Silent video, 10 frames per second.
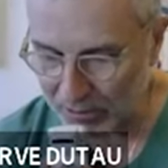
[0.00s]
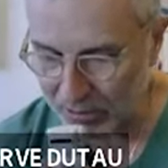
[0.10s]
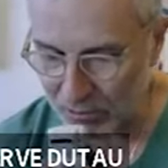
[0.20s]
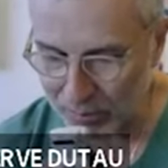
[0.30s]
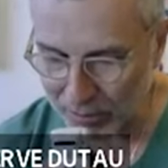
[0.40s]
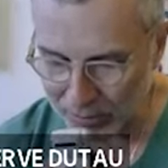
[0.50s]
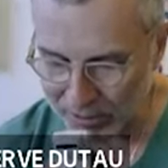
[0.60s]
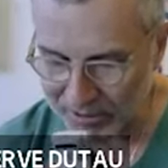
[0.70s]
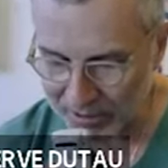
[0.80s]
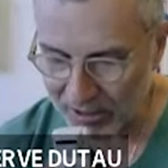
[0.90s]
close to
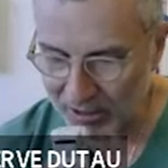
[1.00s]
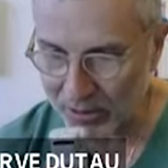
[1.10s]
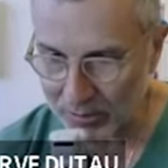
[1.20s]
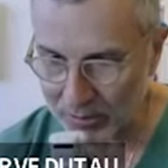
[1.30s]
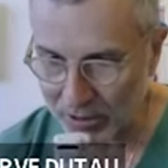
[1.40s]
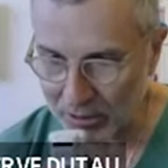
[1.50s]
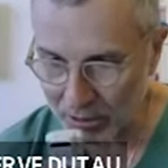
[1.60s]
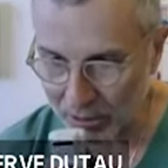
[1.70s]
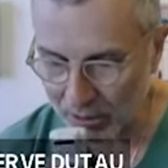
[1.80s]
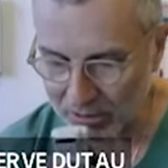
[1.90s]
Paris, was work
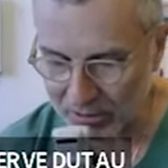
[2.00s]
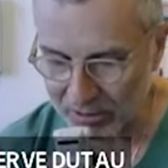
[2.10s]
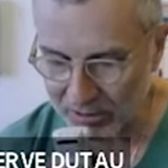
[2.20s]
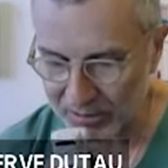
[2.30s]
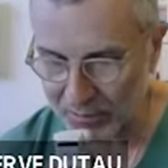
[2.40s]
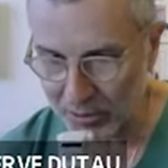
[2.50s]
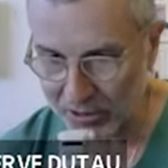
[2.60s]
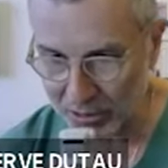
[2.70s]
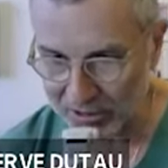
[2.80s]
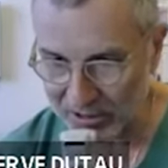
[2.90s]
a lot, if you are
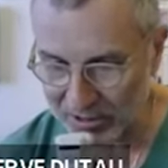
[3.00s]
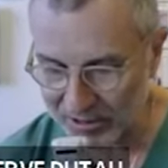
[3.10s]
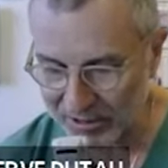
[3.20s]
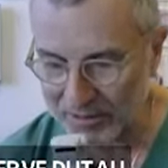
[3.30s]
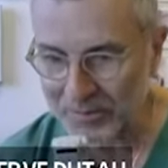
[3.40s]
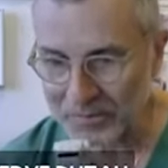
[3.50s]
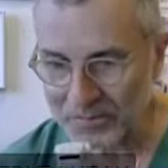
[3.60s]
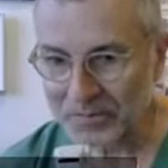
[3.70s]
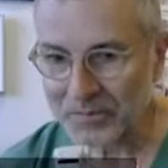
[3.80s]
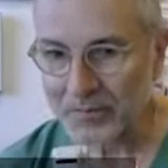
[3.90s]
interested in
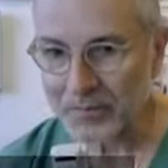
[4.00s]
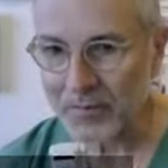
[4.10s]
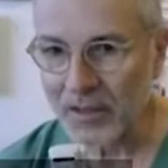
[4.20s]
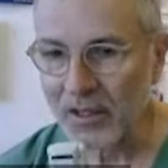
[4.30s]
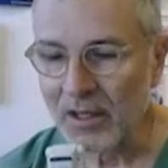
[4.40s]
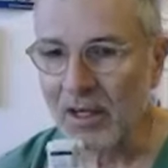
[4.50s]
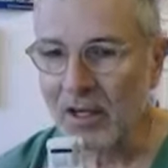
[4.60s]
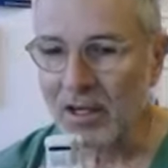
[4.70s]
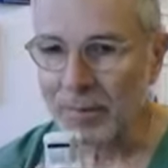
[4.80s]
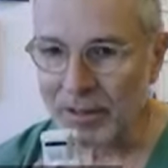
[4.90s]
that.
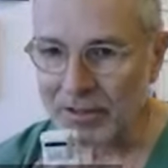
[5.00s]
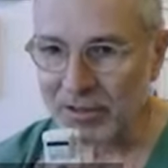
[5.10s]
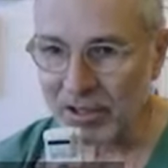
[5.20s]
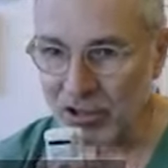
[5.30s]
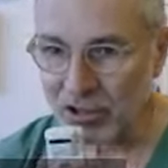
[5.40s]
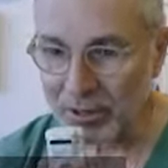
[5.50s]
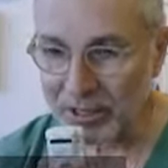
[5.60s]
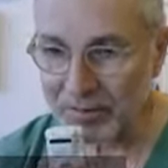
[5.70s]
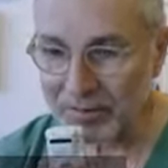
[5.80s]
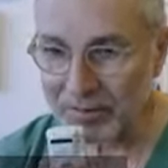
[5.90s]
But
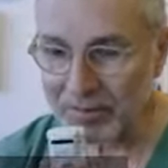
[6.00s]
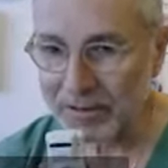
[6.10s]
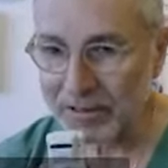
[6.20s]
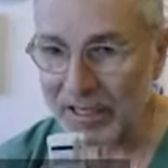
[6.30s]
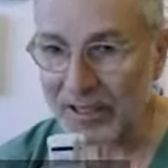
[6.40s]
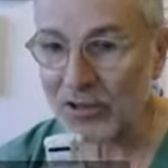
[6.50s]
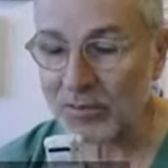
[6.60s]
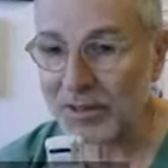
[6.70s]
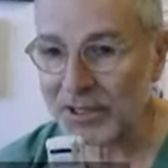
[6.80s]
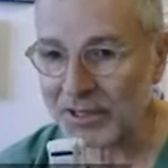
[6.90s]
surgery
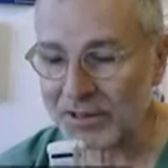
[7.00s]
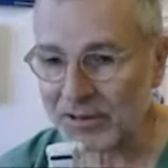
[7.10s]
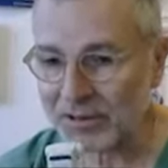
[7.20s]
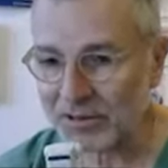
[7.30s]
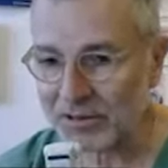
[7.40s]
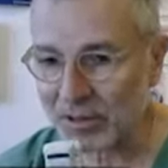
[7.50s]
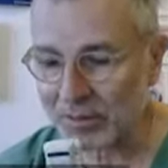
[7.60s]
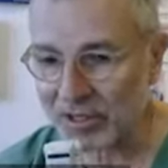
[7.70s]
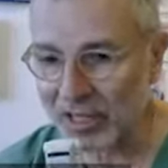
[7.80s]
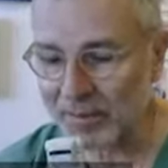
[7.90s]
cannot be
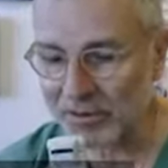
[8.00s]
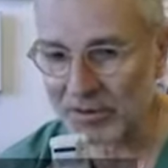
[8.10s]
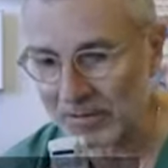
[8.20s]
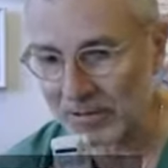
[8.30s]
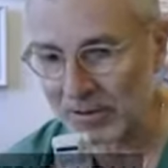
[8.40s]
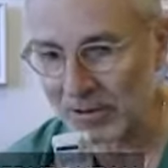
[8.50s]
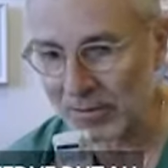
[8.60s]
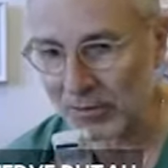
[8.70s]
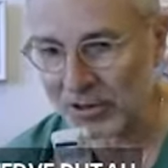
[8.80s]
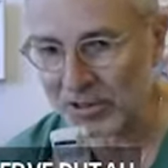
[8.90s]
sometimes
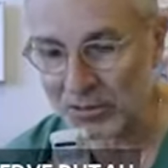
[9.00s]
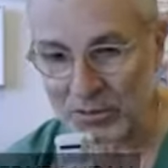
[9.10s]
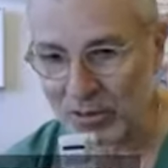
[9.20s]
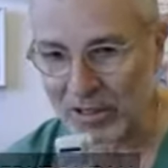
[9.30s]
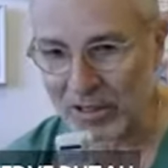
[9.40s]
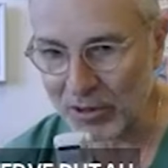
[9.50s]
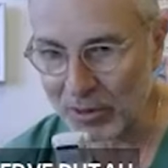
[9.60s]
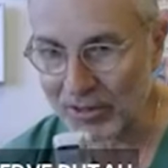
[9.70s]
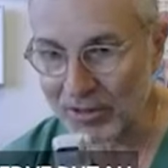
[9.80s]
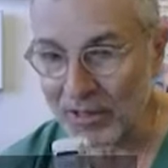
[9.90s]
afforded to
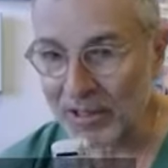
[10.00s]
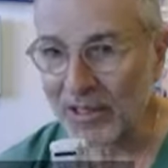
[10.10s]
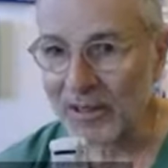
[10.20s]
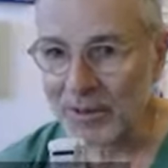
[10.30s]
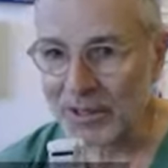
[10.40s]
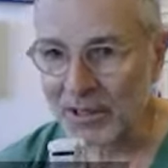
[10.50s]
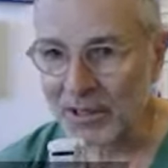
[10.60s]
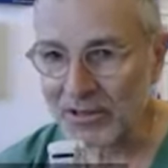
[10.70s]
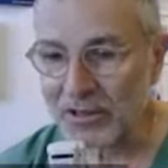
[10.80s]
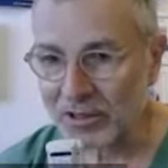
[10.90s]
everyone,
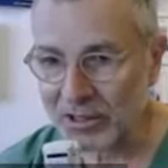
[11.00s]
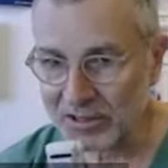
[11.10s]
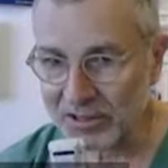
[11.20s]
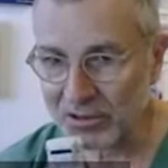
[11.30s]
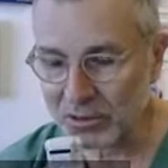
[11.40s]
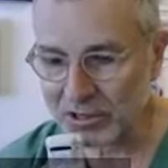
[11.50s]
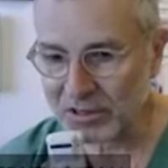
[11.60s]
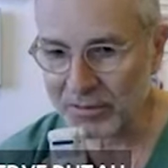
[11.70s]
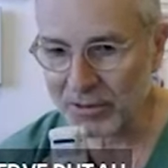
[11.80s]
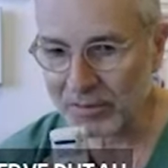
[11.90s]
because in this
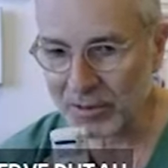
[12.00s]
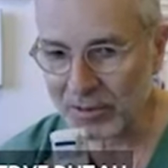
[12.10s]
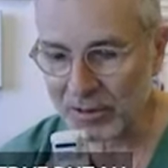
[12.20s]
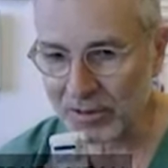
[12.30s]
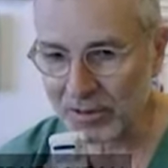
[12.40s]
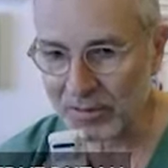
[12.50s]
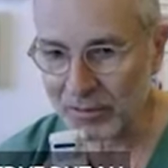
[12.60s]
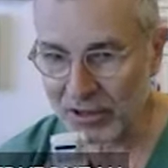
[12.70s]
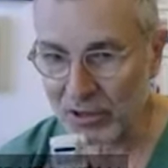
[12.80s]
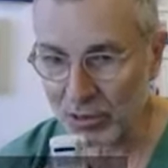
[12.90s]
study from a
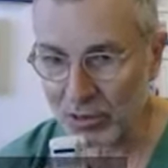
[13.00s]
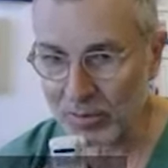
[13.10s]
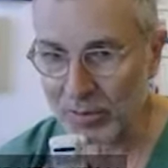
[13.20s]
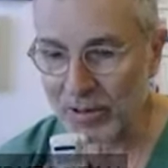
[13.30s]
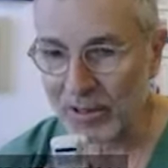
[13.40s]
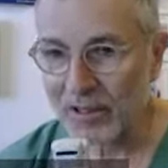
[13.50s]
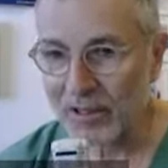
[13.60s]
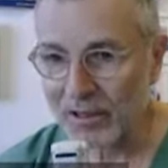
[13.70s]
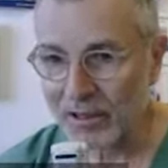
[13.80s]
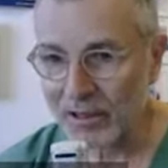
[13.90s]
French group
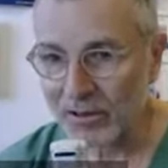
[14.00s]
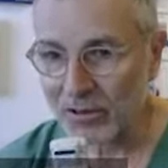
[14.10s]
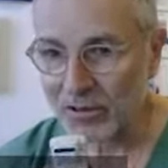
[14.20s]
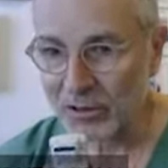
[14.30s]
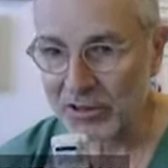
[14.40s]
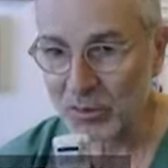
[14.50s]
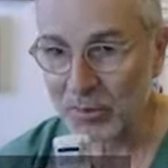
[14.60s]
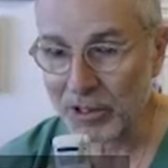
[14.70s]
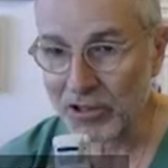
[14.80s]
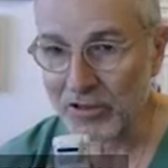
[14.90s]
on 32
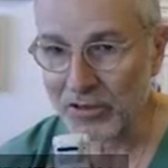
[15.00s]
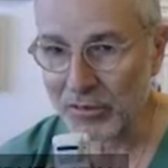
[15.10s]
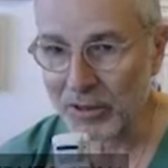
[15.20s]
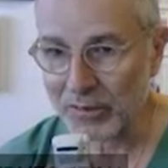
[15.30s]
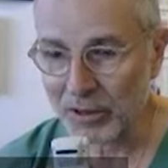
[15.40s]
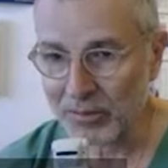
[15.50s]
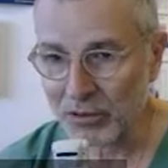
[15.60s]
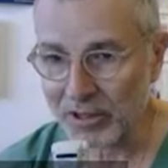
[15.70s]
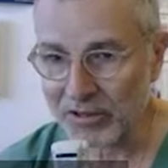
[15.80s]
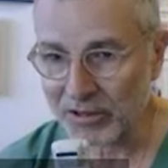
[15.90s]
patients suffering from
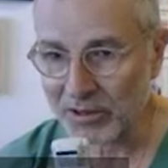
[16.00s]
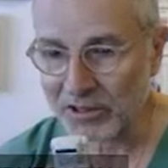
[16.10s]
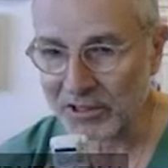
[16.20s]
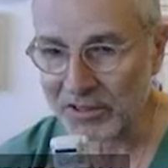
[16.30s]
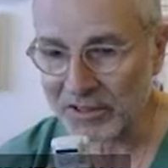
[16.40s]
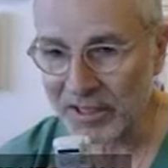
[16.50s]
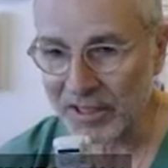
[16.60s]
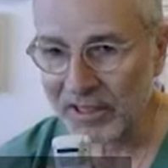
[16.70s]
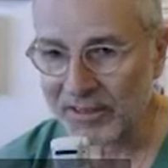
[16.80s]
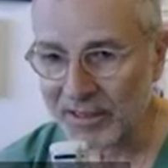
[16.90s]
tracheal stenosis,
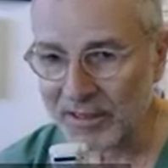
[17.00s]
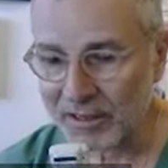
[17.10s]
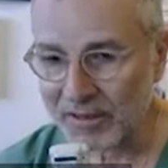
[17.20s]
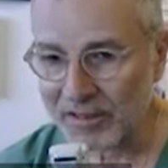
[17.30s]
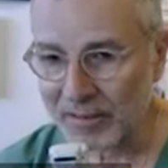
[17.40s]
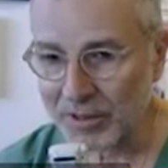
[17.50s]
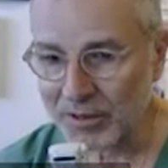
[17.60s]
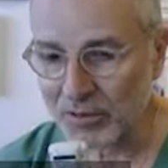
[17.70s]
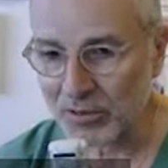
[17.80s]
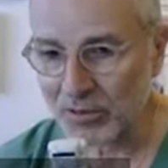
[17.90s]
they have
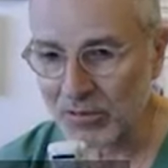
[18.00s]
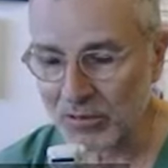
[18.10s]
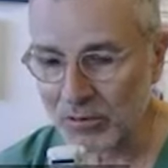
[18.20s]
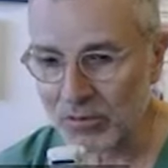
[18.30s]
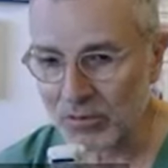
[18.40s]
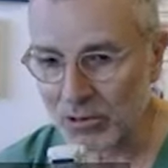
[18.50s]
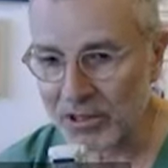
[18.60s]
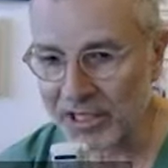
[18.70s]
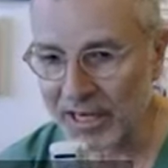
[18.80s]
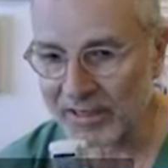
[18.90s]
been
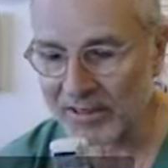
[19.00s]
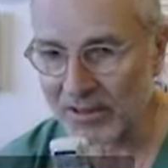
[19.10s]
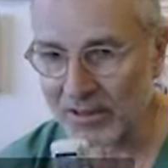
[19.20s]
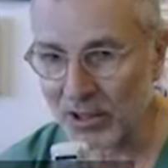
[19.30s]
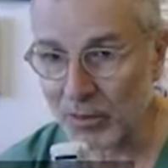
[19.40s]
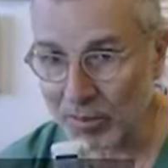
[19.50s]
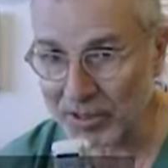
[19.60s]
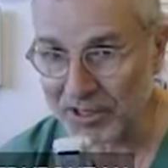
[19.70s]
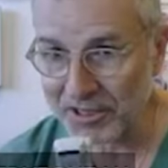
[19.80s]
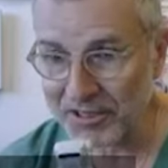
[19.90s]
looking at
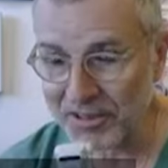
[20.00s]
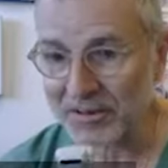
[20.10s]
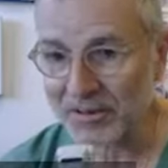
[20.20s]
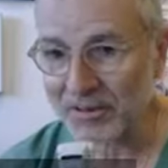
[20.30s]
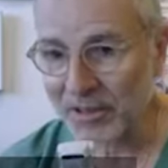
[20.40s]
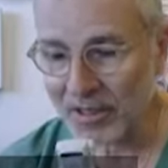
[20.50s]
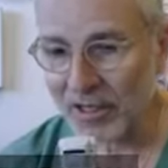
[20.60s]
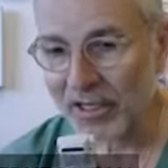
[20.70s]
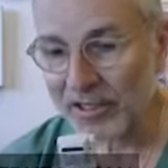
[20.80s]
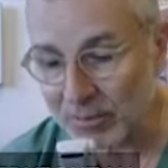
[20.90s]
comorbidities.
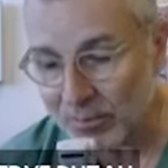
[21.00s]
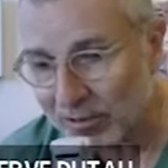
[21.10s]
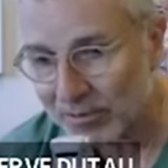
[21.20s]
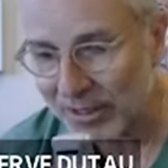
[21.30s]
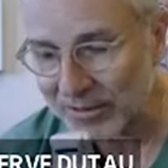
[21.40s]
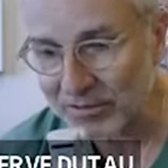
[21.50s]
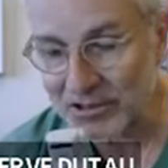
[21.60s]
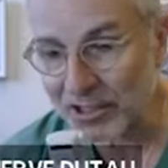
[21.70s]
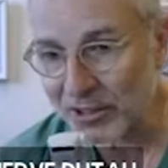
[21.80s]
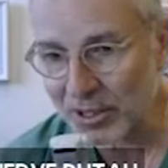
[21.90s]
And in fact,
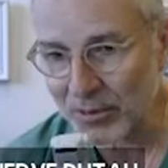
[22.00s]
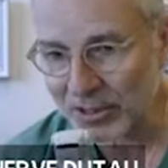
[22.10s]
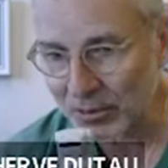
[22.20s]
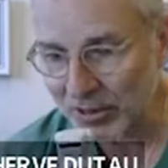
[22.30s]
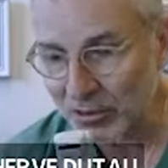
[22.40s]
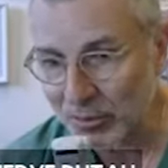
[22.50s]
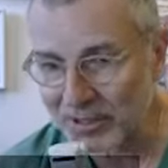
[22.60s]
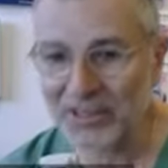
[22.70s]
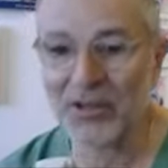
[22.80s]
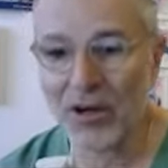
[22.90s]
generally, when you're
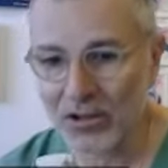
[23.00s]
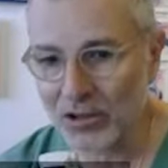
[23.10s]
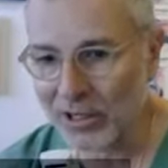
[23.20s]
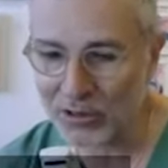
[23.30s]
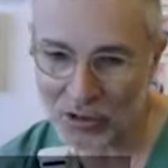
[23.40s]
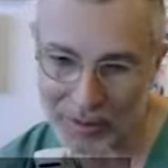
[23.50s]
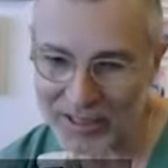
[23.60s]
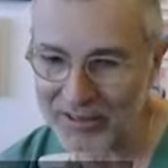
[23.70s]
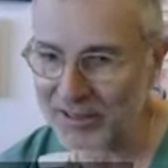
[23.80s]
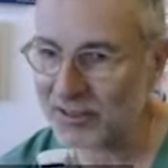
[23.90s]
intubated or
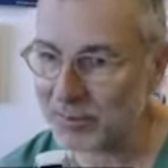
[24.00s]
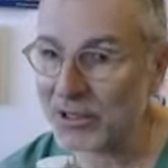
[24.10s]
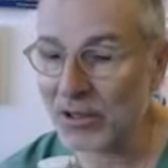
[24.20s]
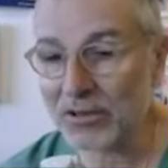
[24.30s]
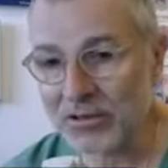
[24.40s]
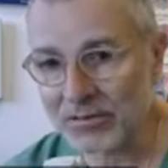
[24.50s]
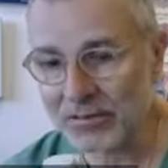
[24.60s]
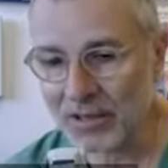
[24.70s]
tracheotomized, it's because